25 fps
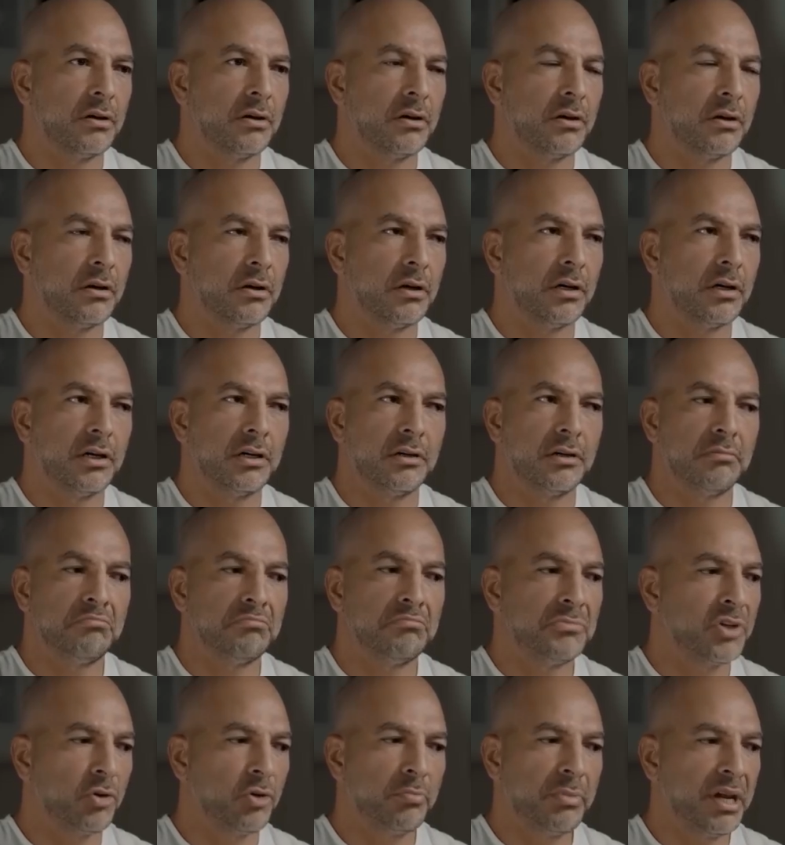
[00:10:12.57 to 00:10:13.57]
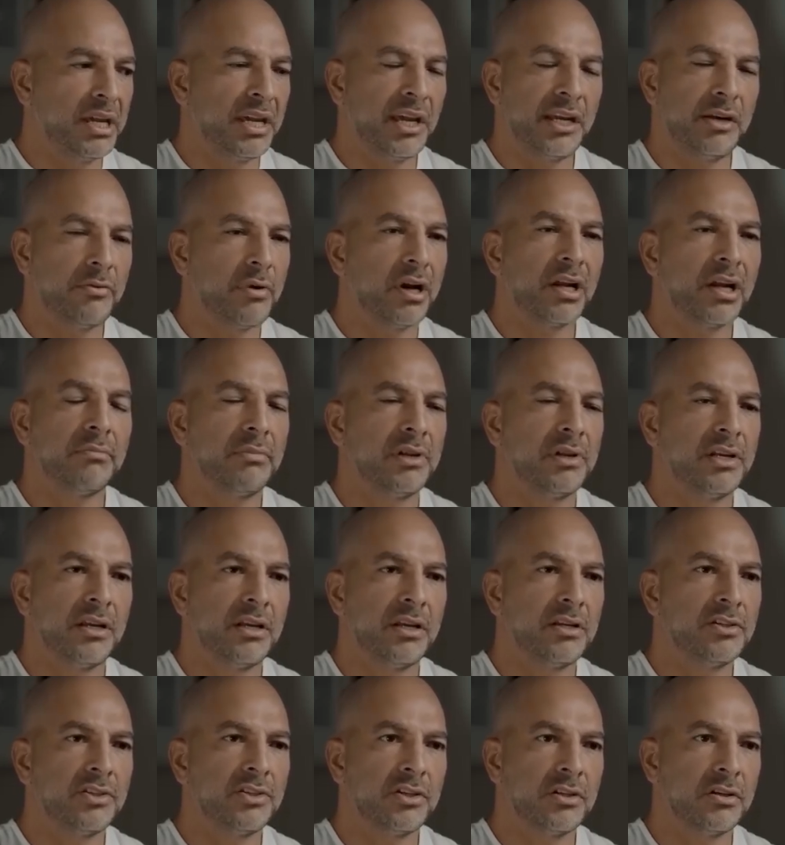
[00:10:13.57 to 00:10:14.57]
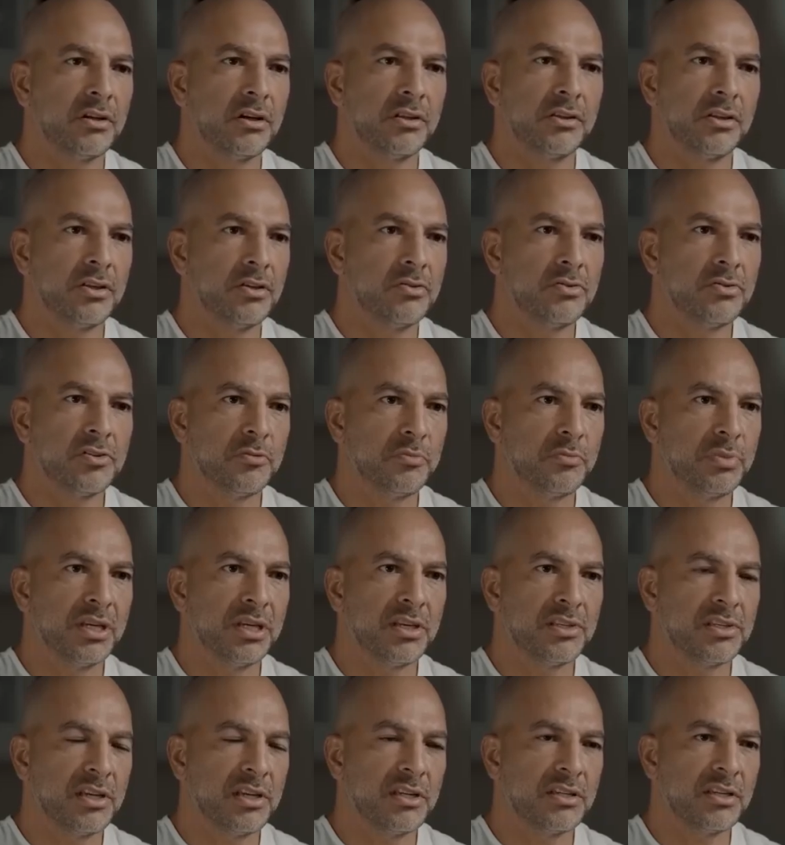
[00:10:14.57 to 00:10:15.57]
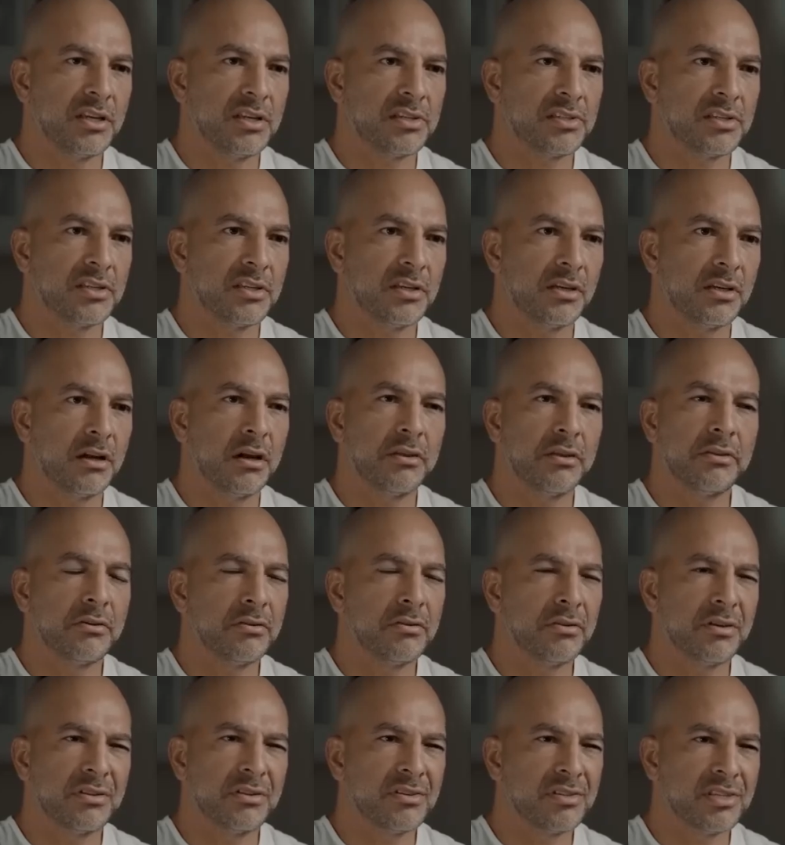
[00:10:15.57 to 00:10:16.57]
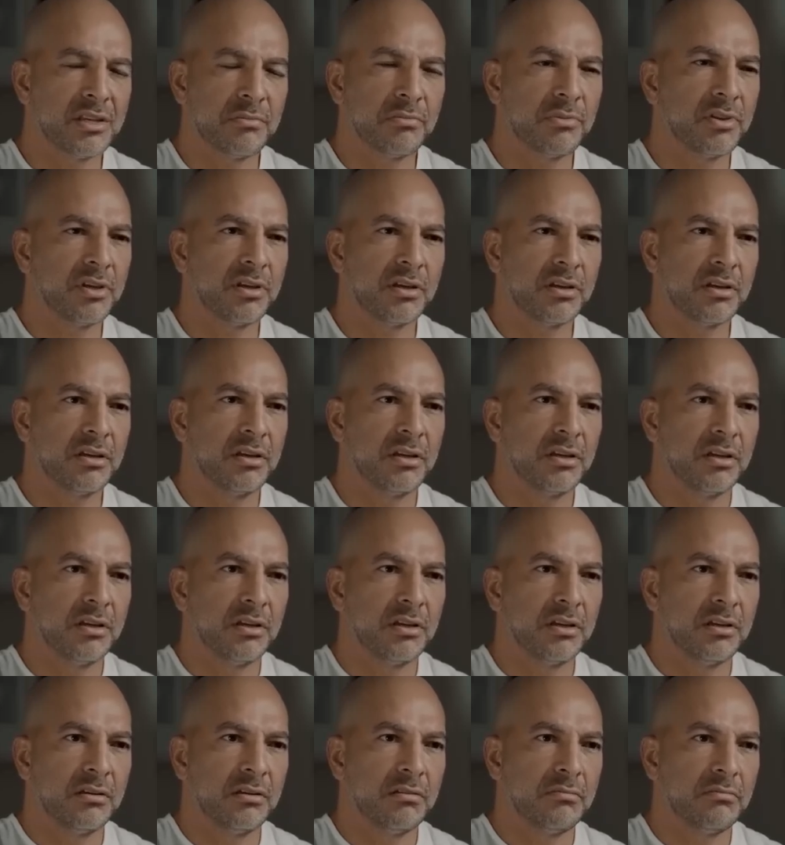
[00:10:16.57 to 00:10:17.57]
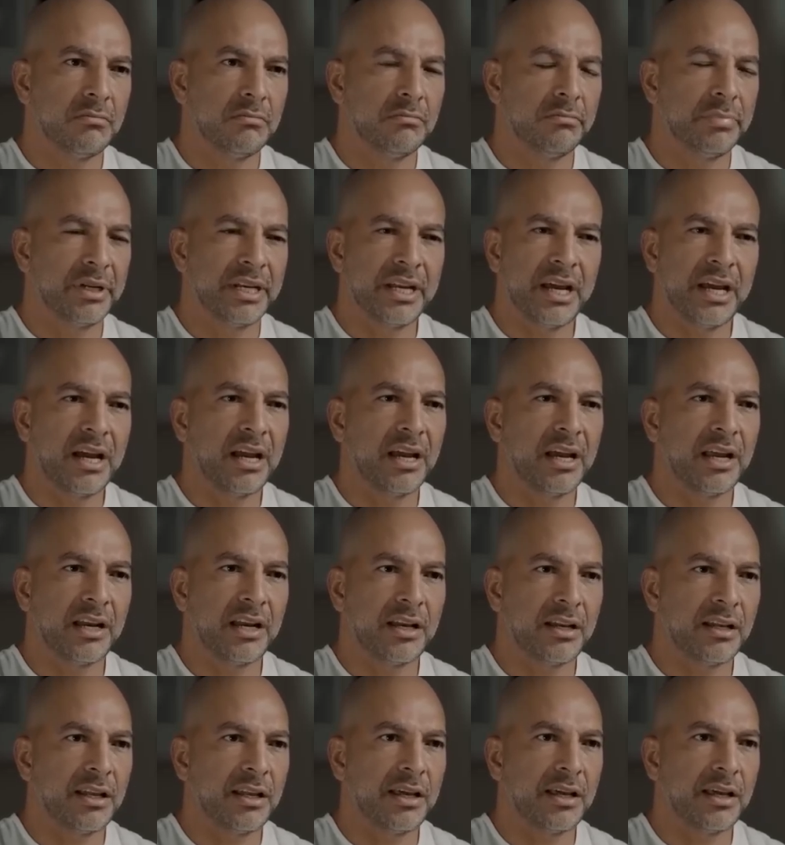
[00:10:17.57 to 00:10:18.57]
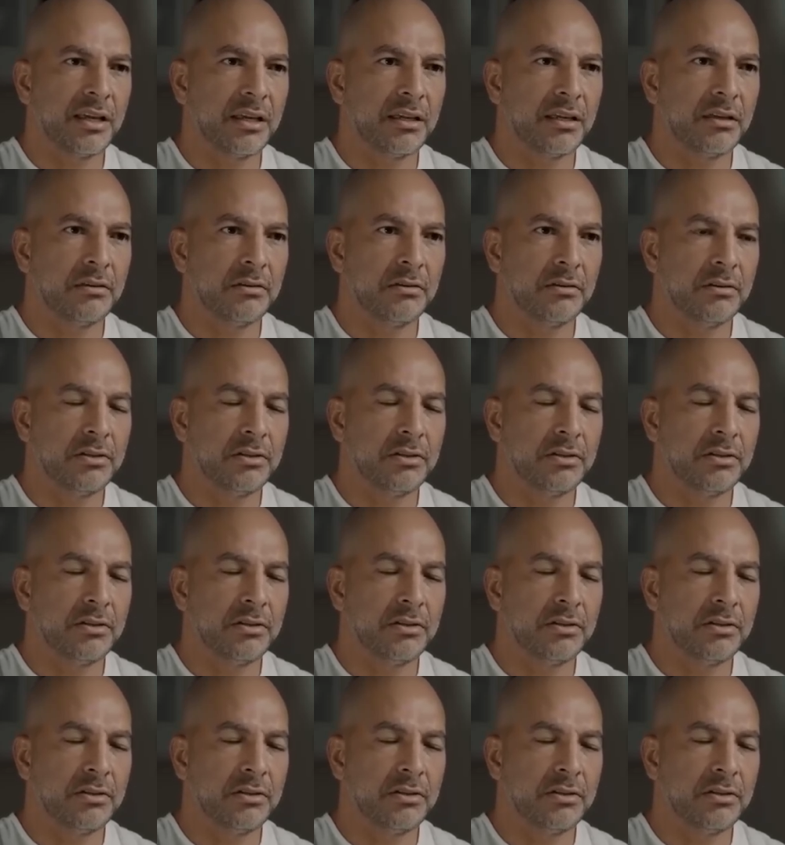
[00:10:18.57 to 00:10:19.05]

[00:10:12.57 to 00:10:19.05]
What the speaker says: don't make any recommendation on the use of PSA testing other than something benign like